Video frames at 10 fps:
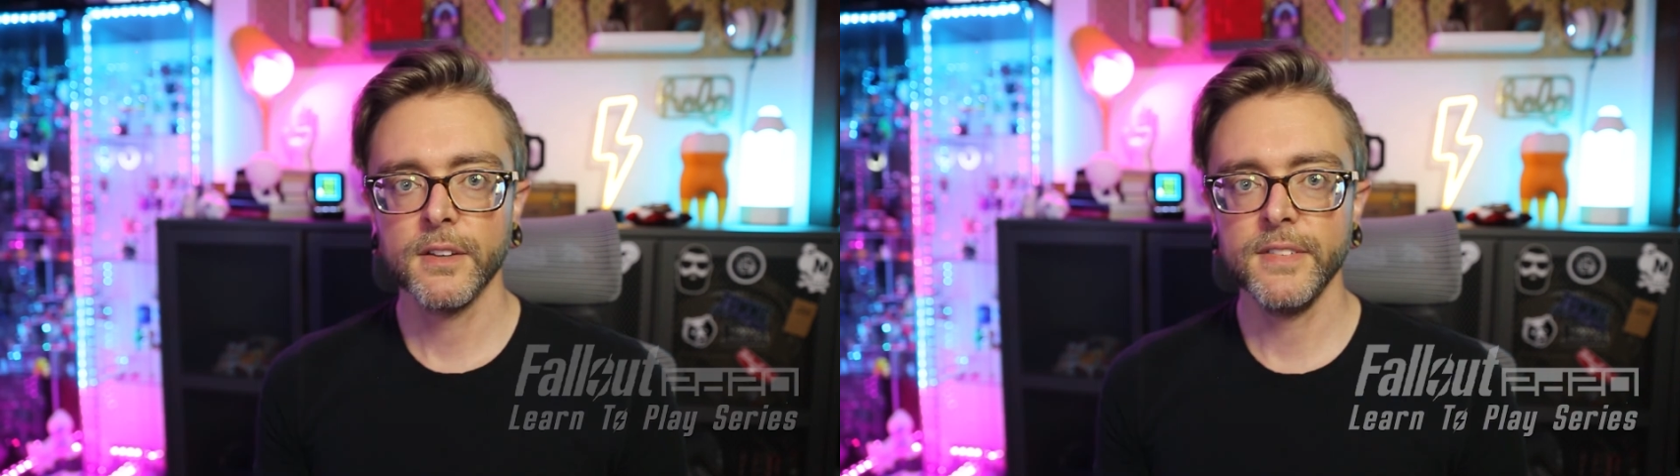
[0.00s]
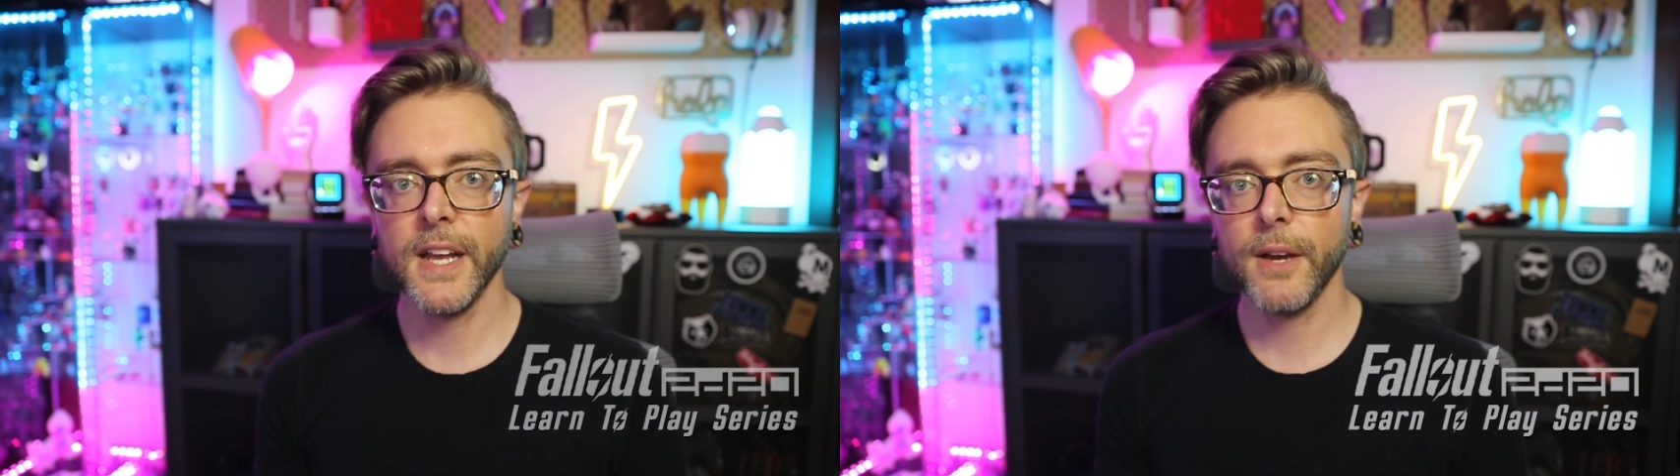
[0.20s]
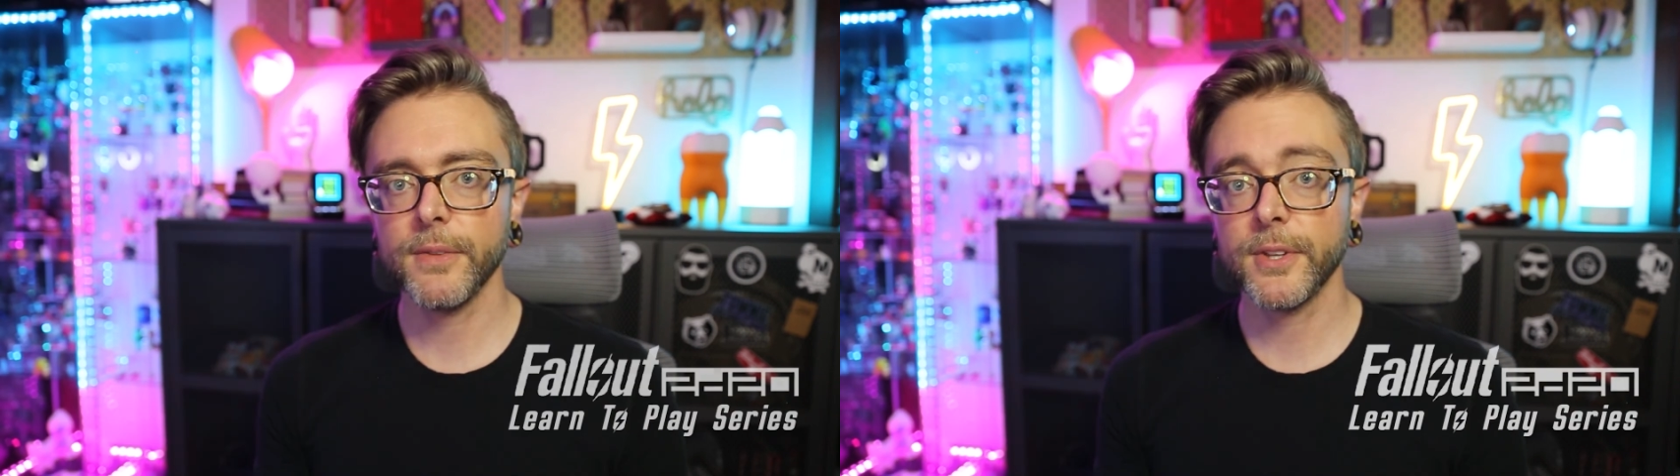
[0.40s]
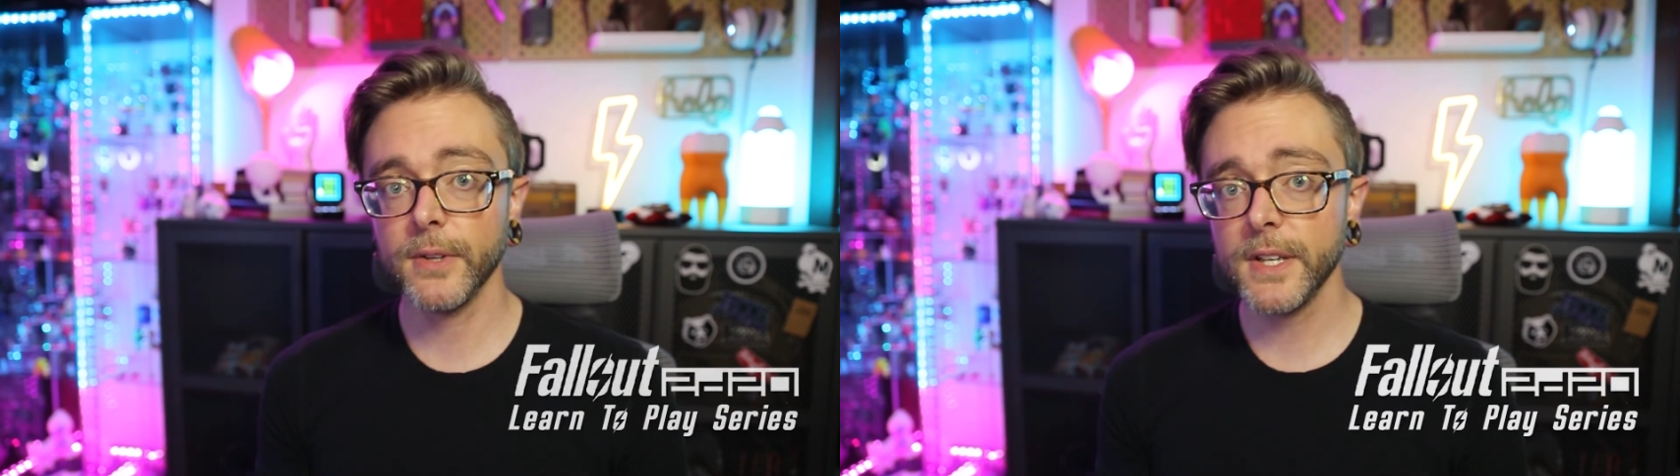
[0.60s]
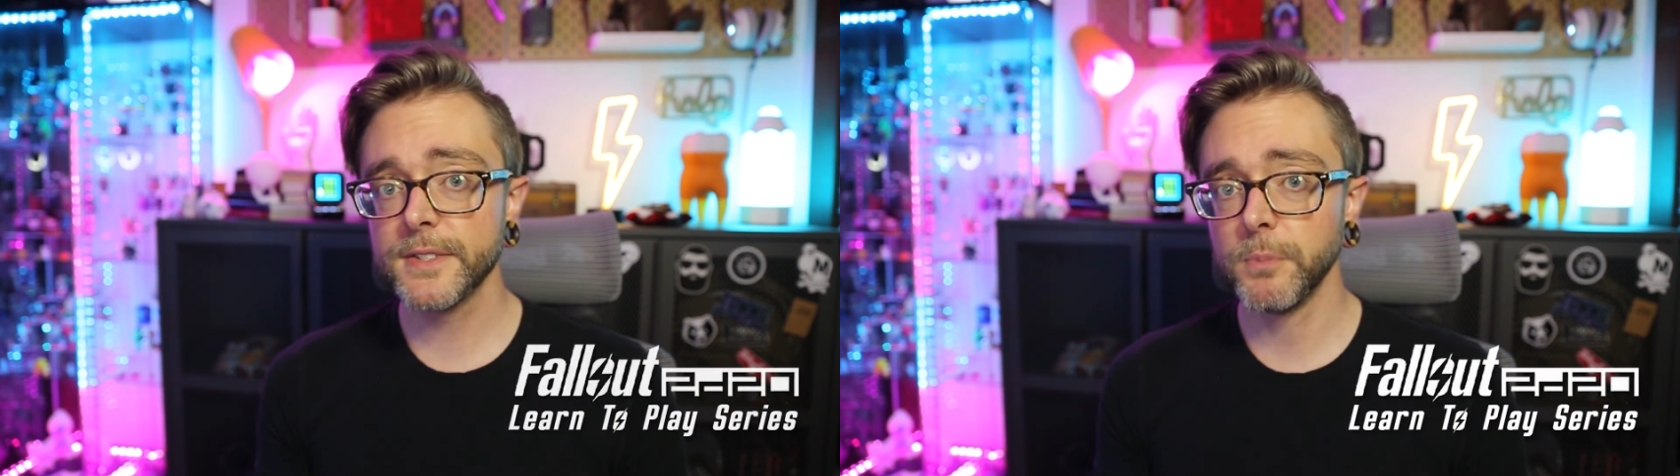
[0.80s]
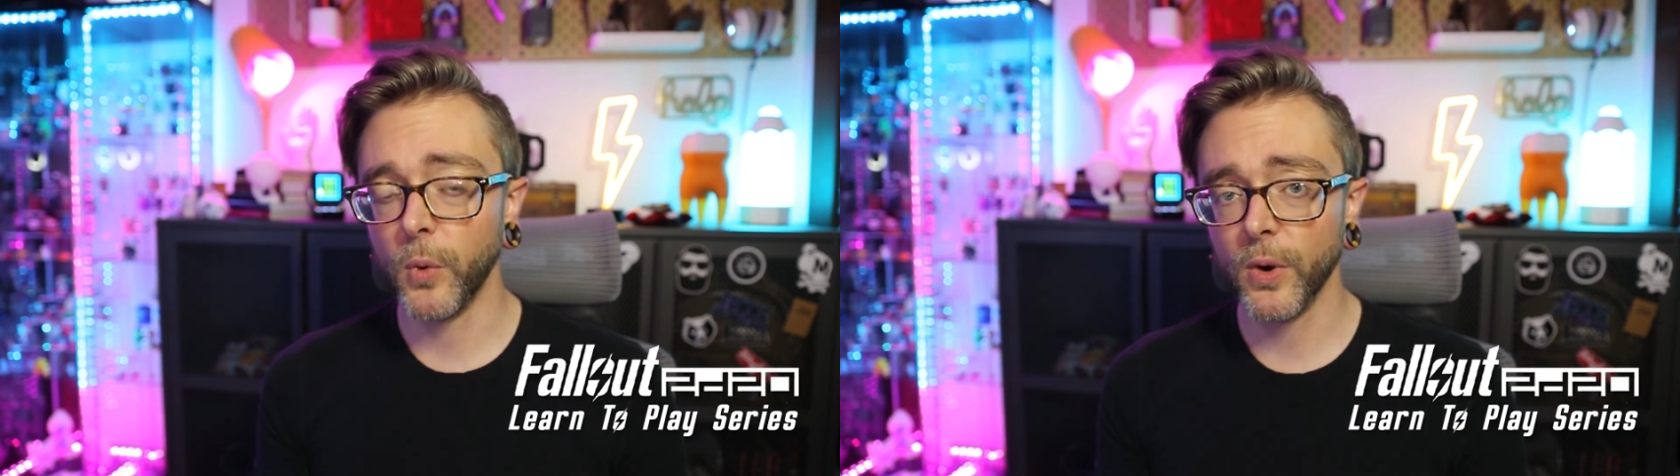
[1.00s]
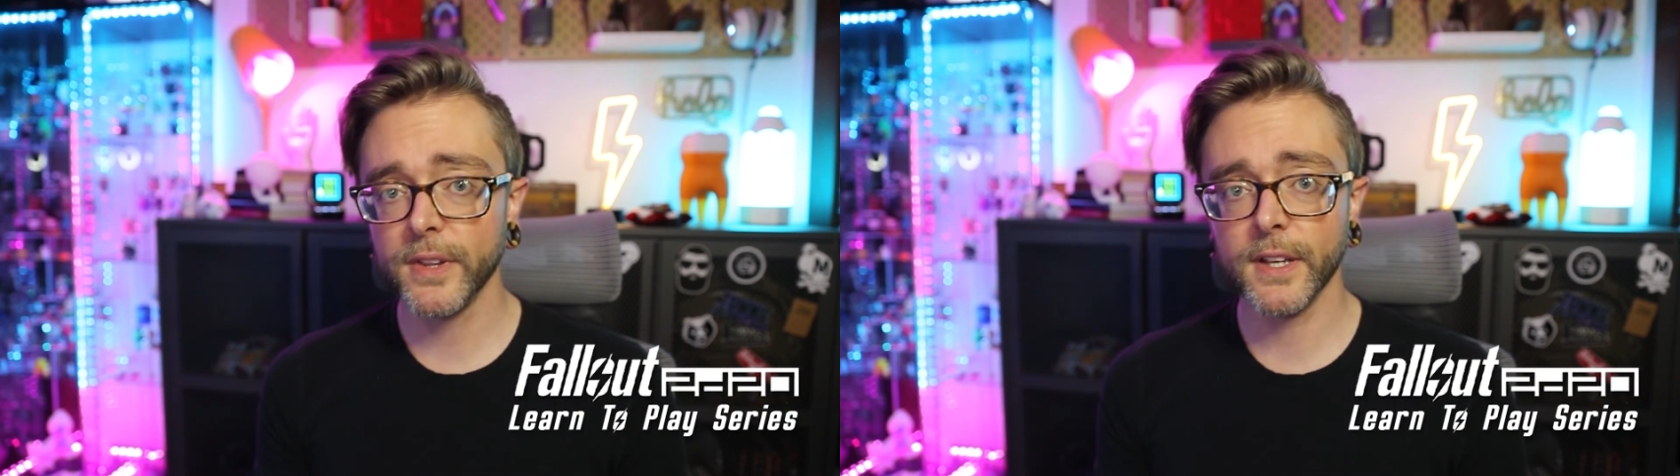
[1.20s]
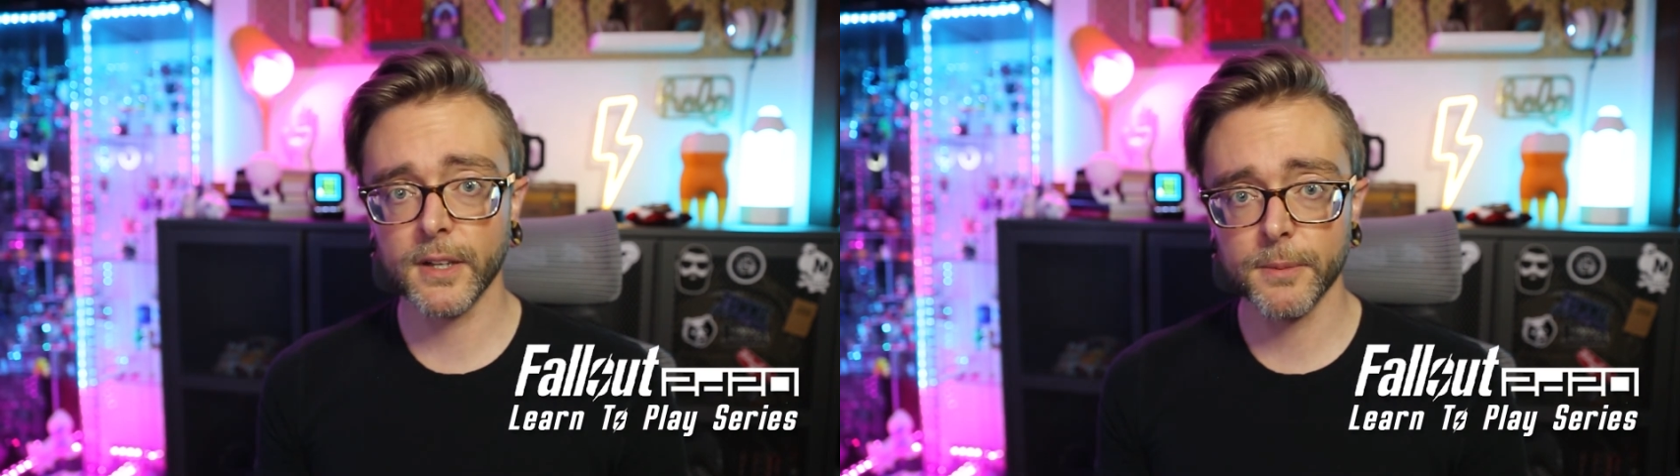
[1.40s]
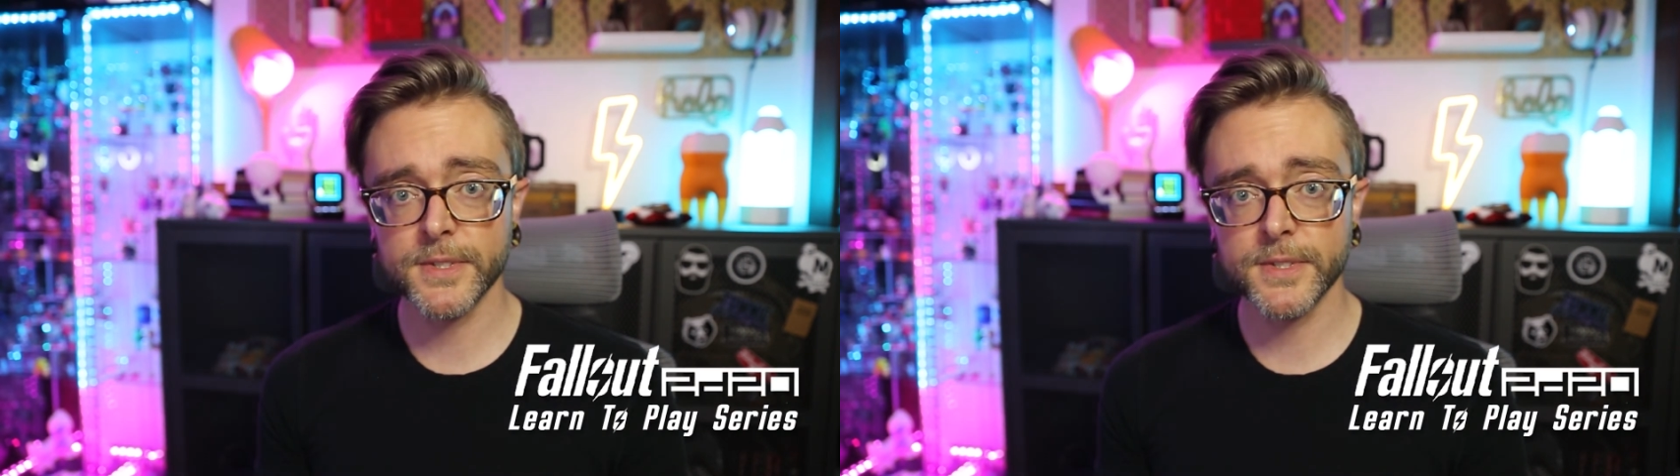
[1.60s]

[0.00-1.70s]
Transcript: Now, there is more that comes